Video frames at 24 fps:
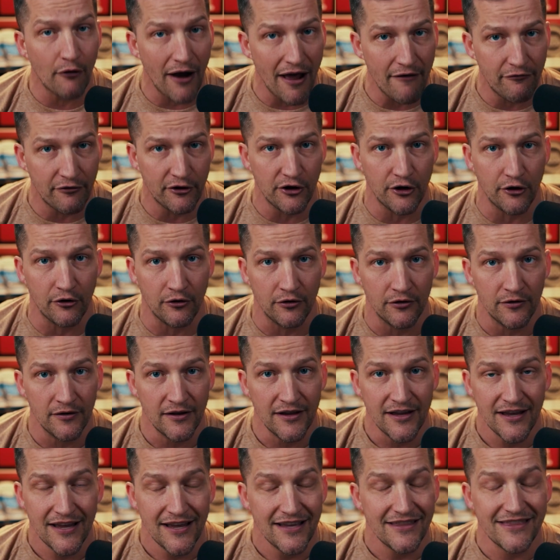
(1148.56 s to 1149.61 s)
revenue.
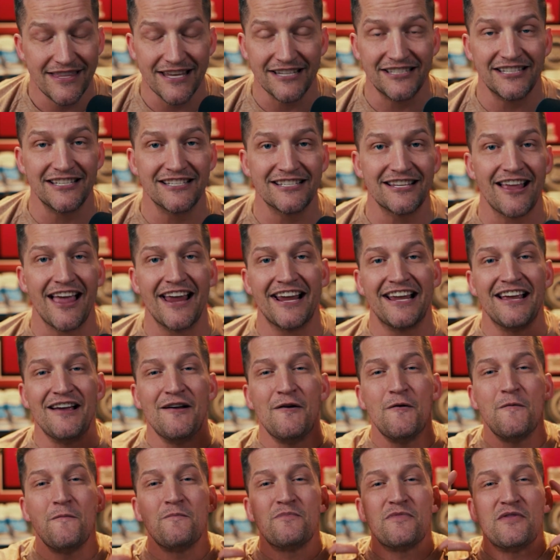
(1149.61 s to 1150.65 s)
This is
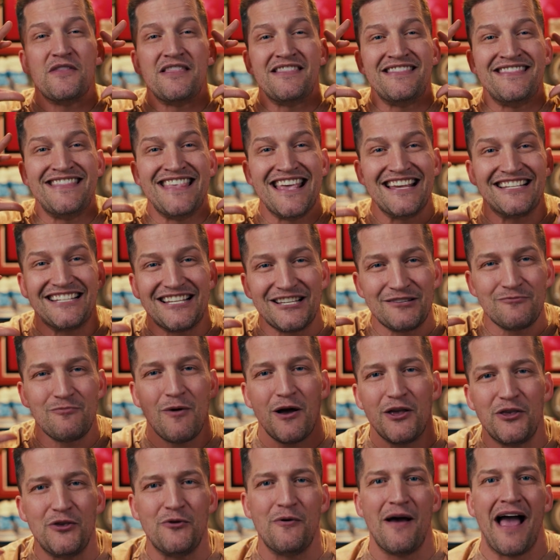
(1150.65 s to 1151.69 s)

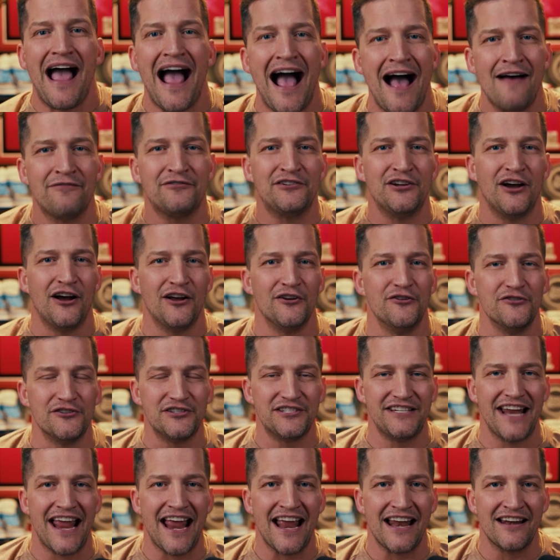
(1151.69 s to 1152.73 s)
what you have to
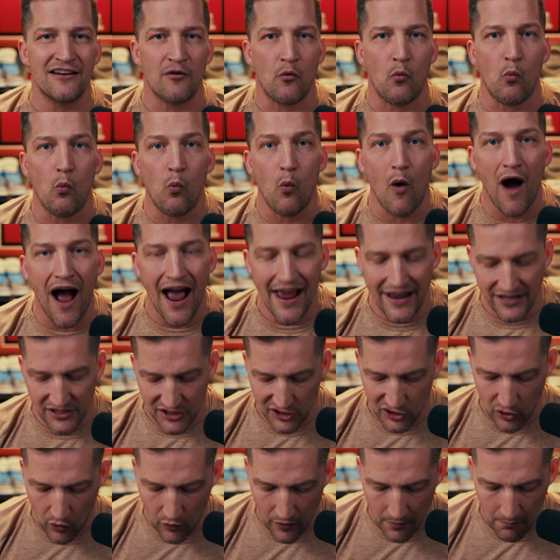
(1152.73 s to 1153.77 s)
understand, and why it's
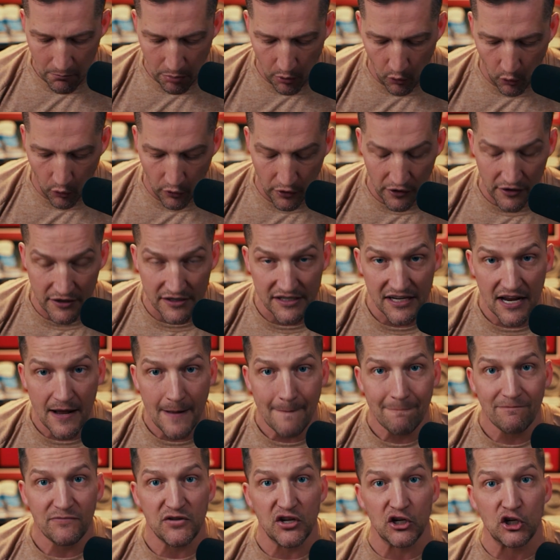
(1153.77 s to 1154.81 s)
so important
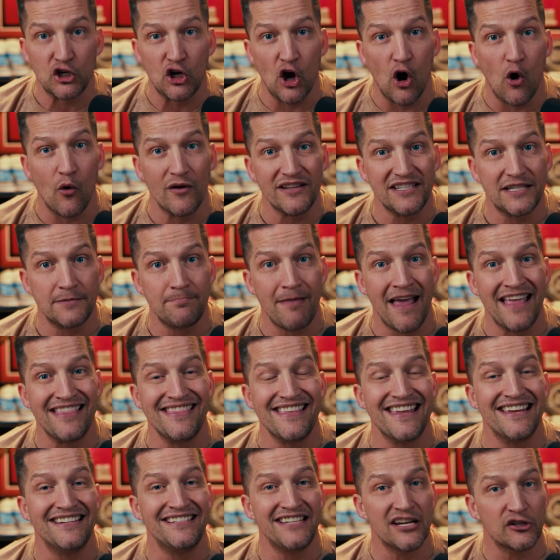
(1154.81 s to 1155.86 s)
to go and spend
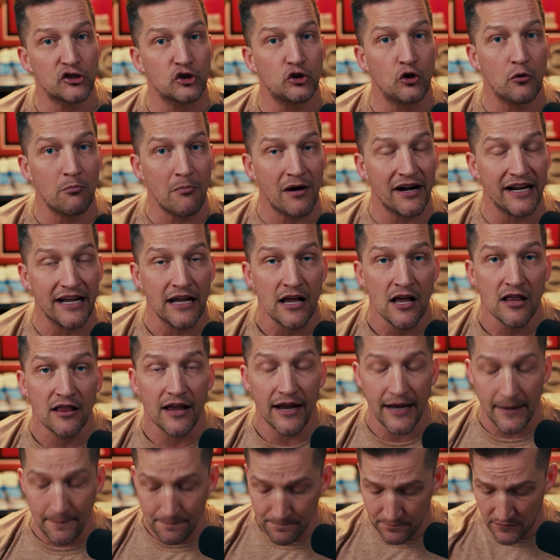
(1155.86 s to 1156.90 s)
the additional money.
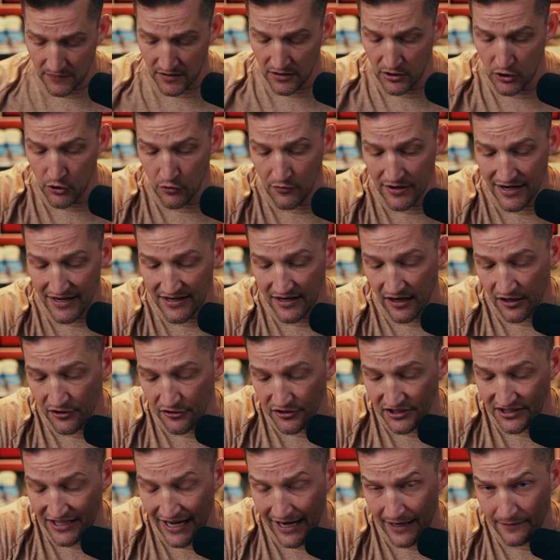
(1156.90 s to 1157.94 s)
Like, you need to
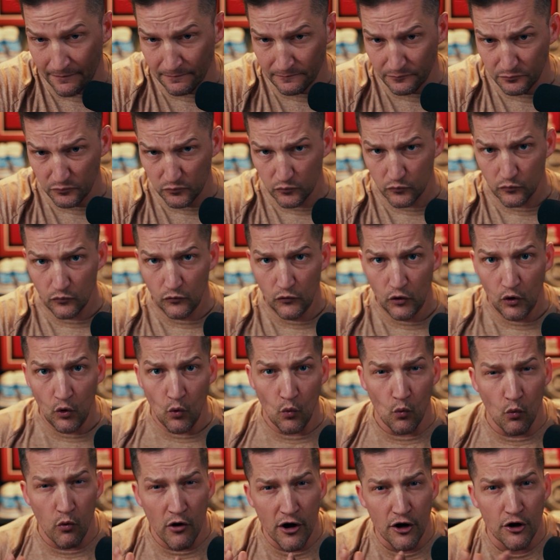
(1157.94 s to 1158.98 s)
understand,
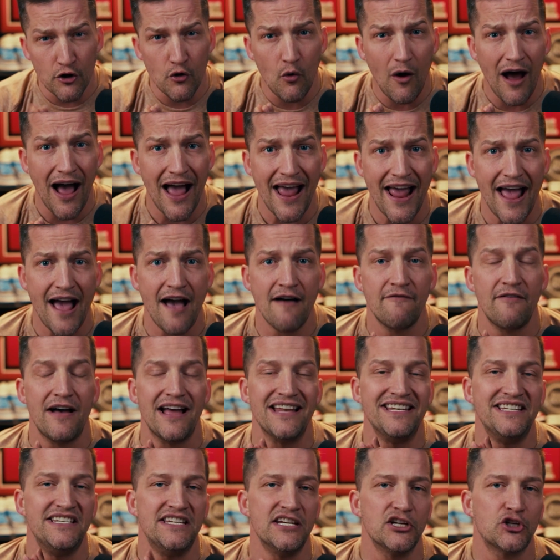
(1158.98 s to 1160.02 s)
where do I have
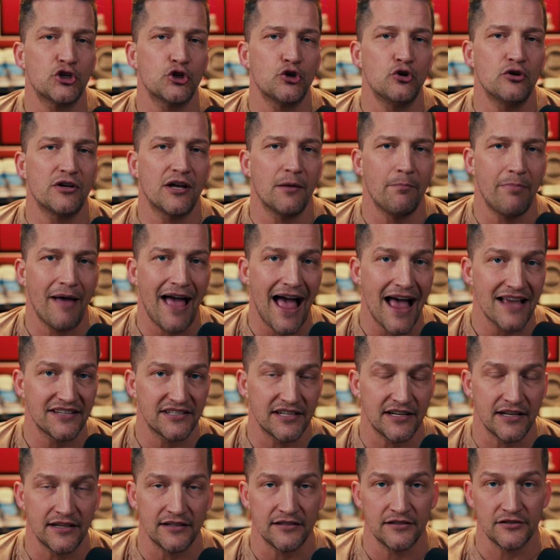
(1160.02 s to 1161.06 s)
additional
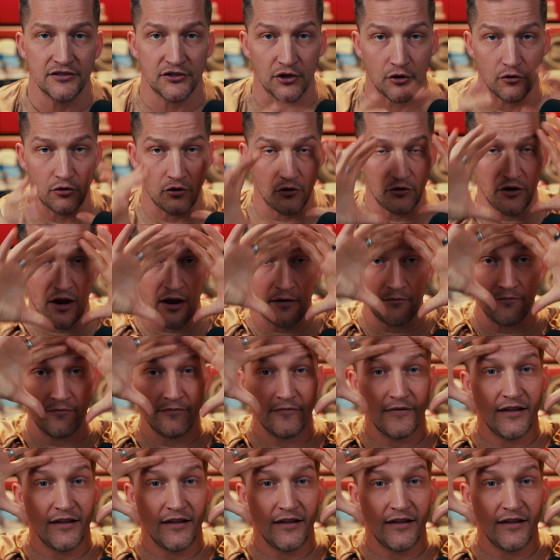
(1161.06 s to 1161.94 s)
capacity? So hold on.